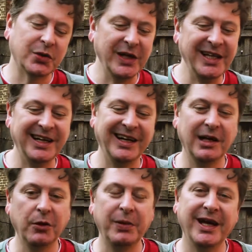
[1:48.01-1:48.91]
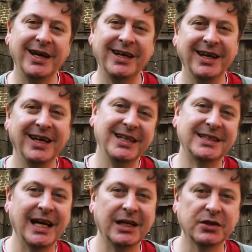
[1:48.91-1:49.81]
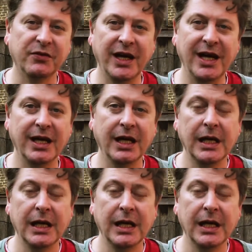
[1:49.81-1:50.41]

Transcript: to eat the little pig in his house of hay.